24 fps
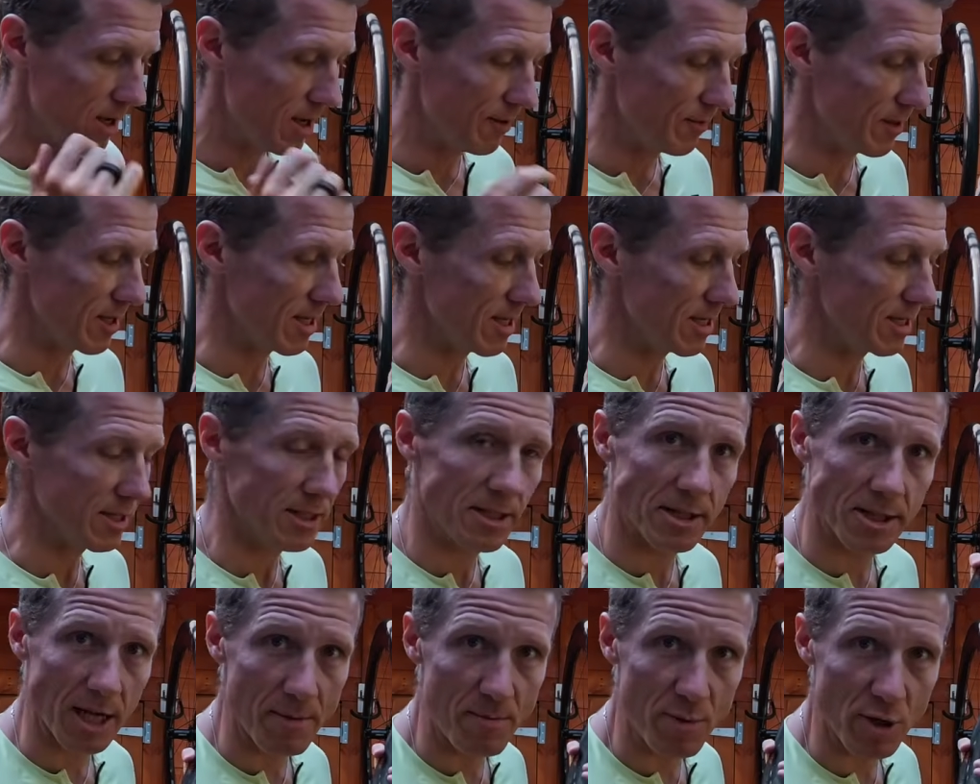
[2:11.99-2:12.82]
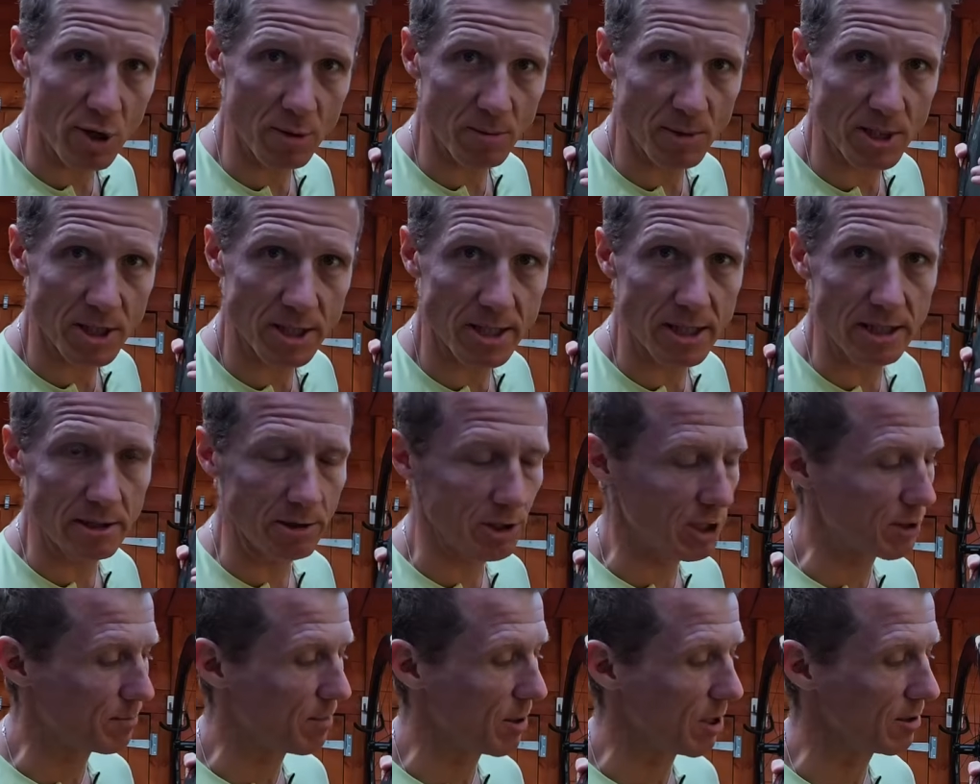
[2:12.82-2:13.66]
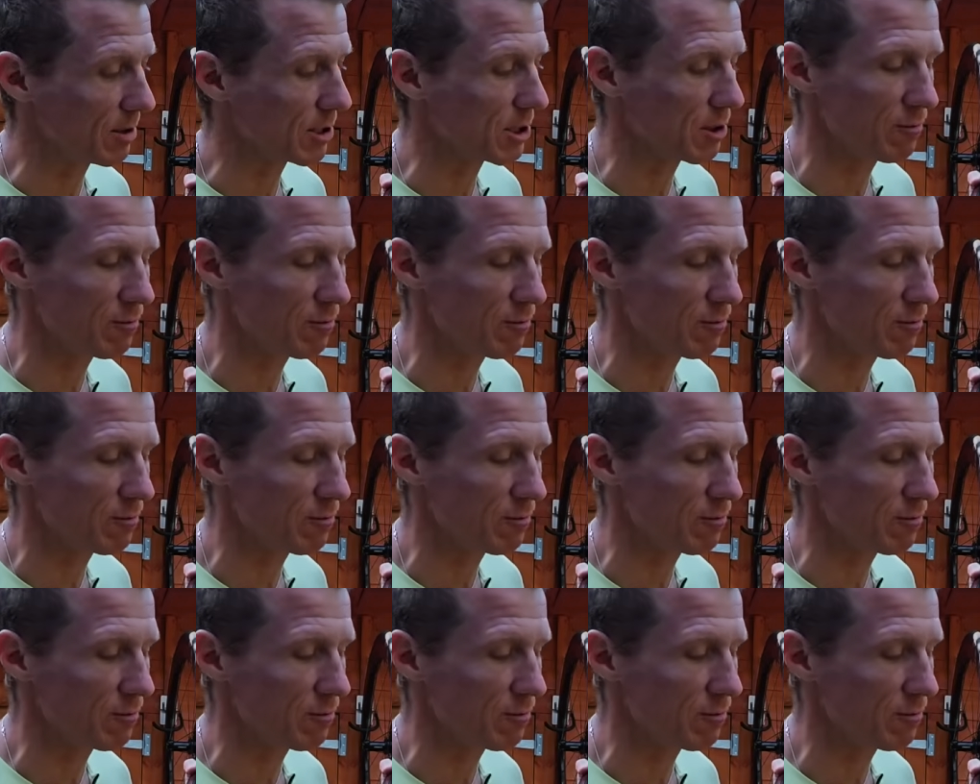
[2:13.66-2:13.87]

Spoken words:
the Sapium steel spokes.